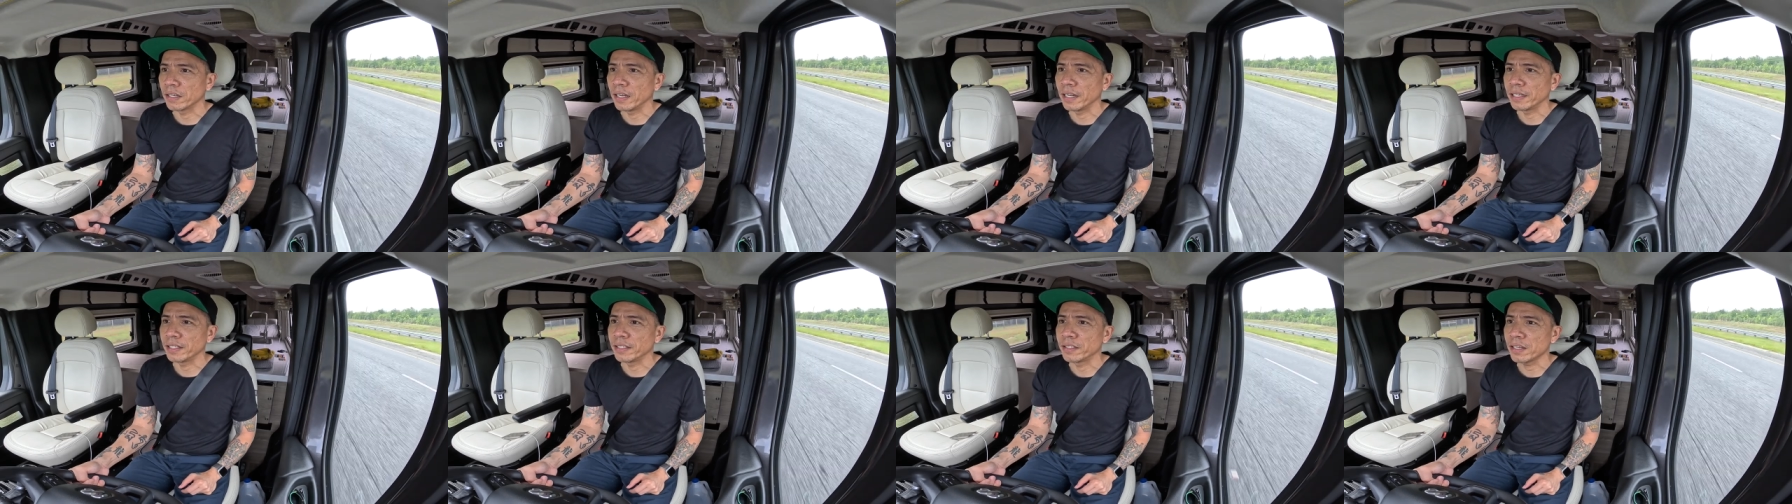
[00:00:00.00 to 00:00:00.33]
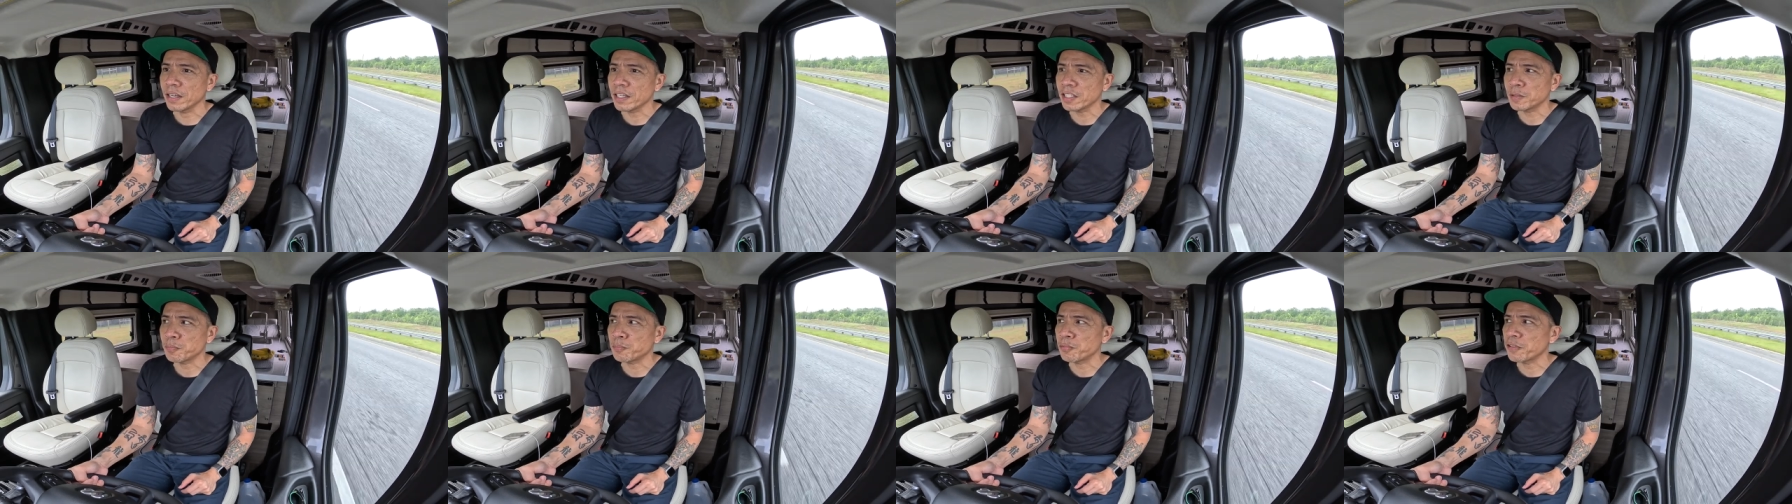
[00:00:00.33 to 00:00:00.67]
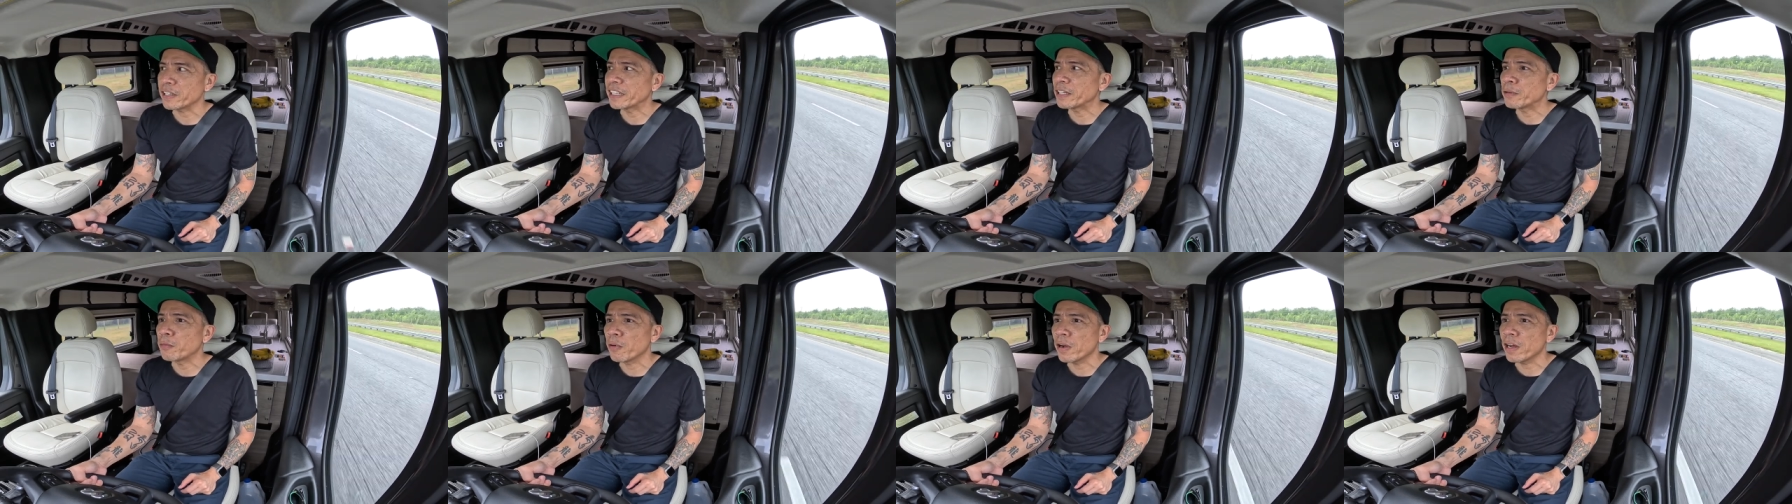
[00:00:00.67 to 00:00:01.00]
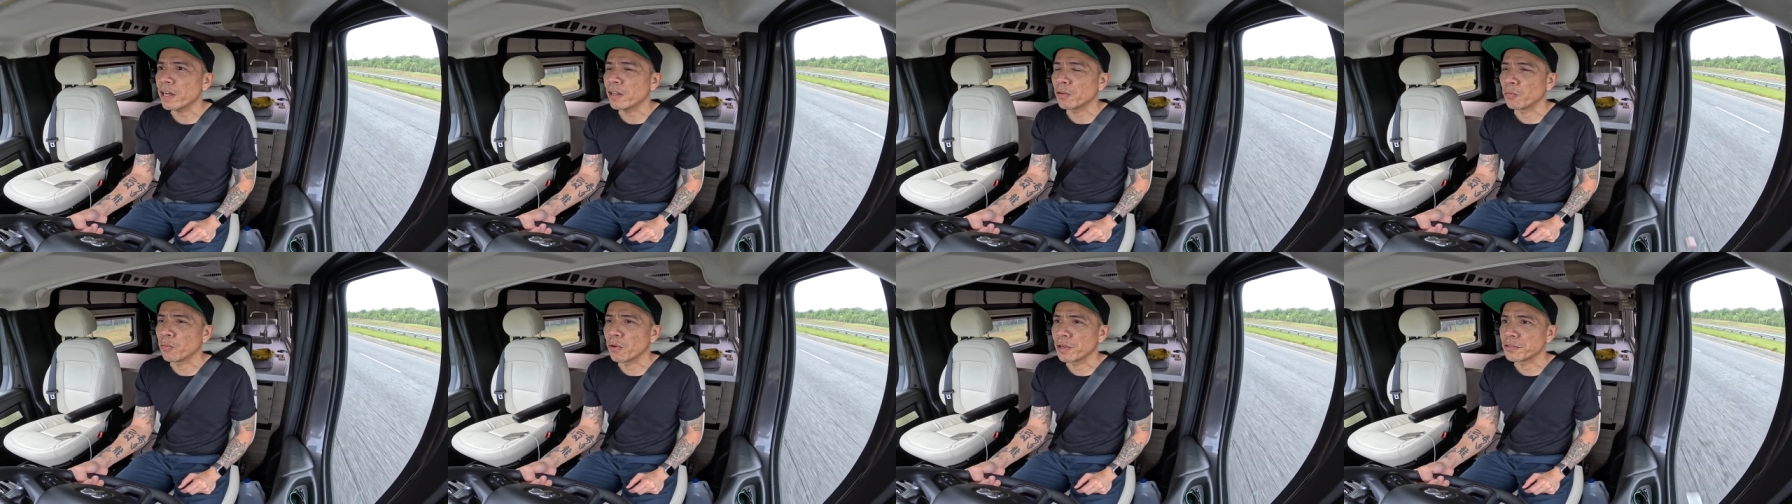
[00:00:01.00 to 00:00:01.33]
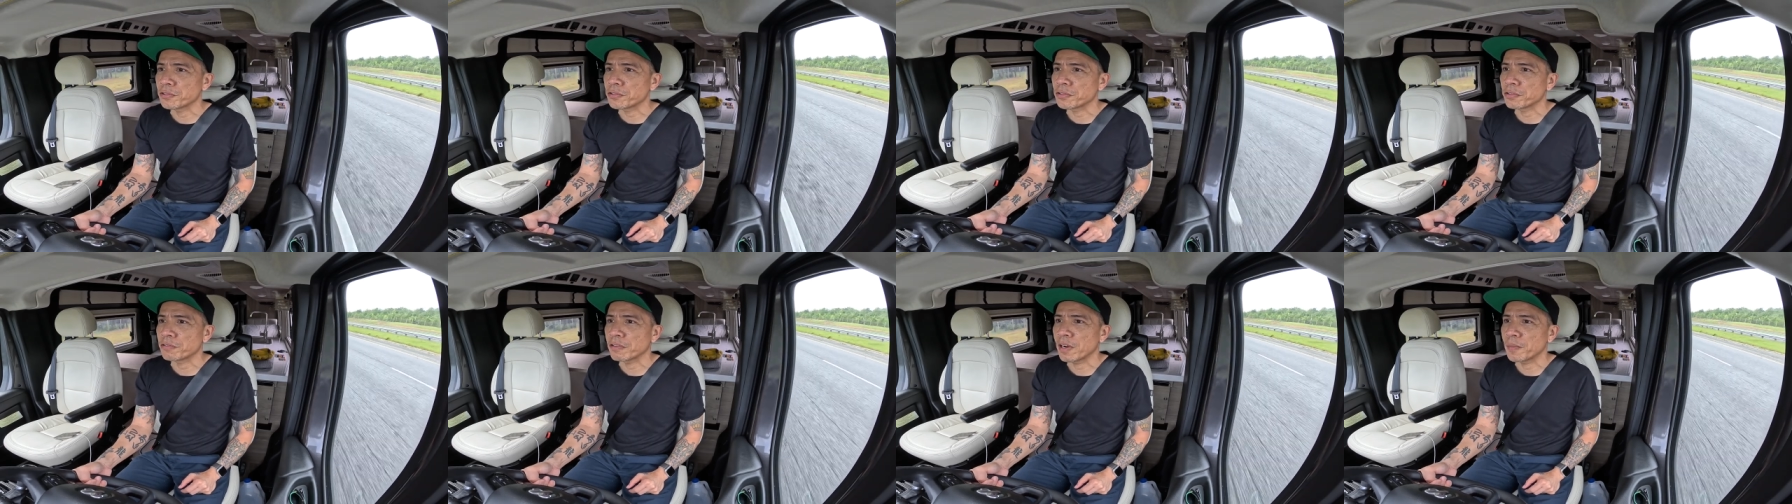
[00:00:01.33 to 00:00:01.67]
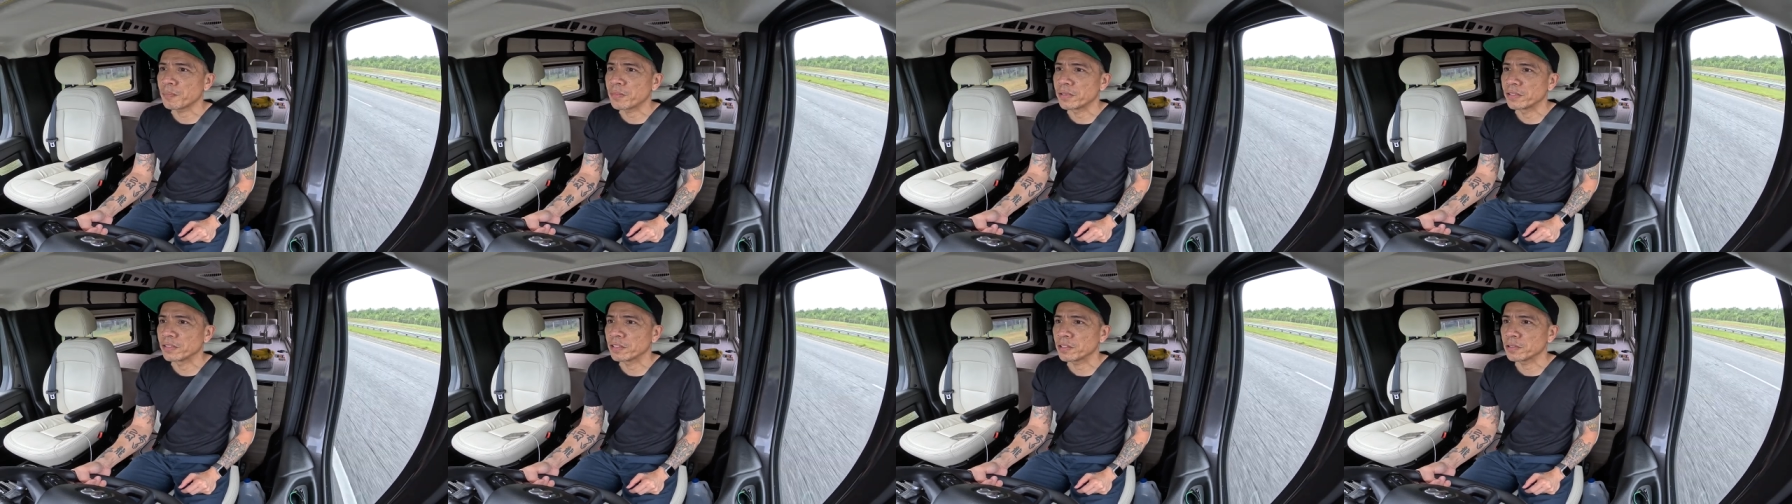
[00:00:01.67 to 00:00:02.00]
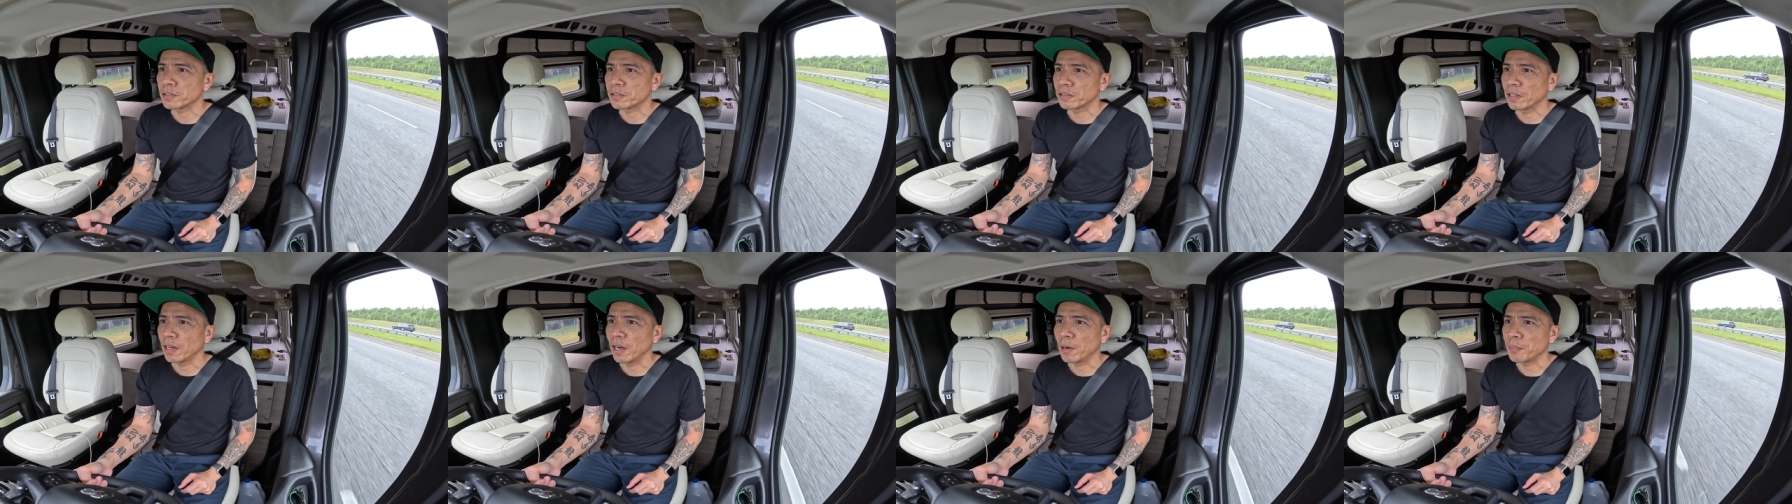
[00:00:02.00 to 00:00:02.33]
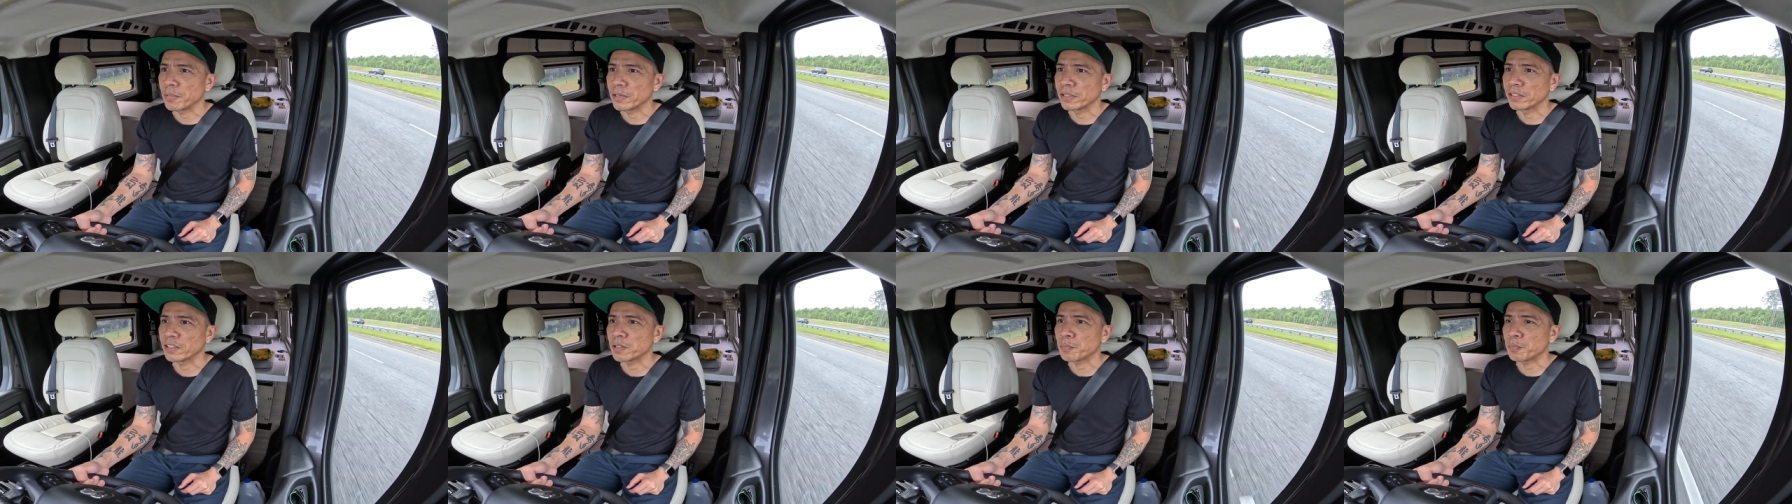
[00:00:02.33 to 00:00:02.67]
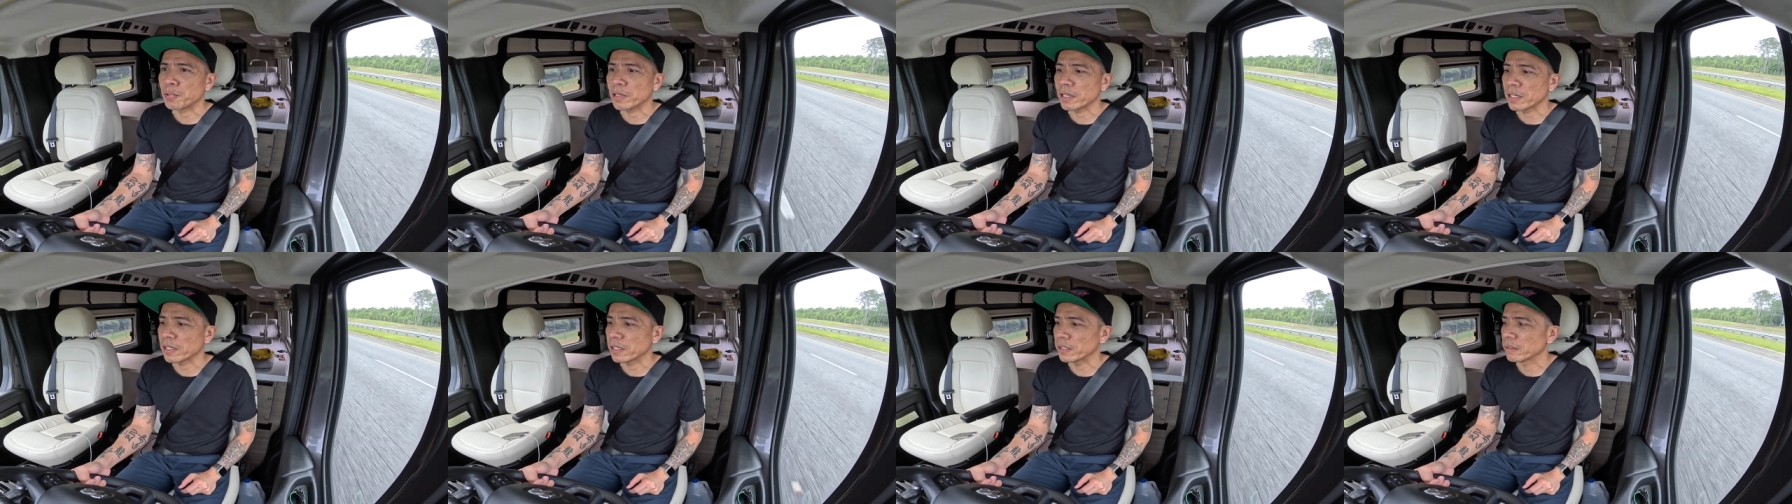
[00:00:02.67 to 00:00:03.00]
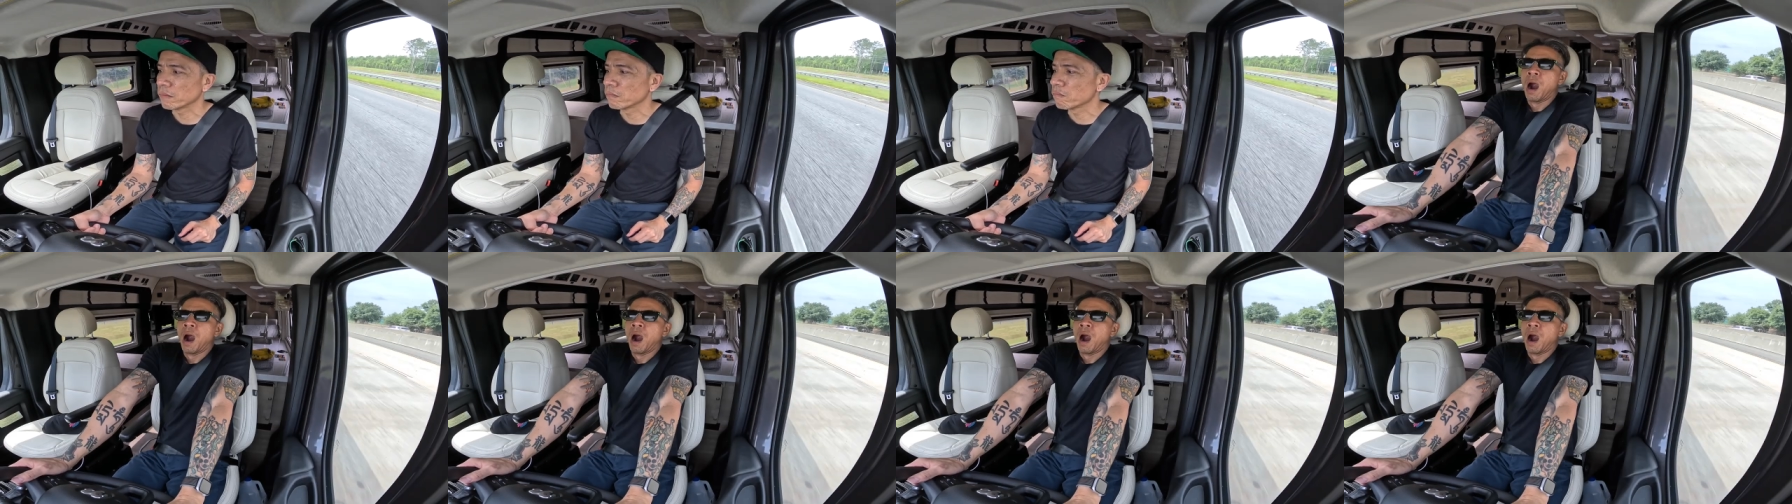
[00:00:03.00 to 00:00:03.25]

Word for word: it does pretty well once you're up in, up in speed.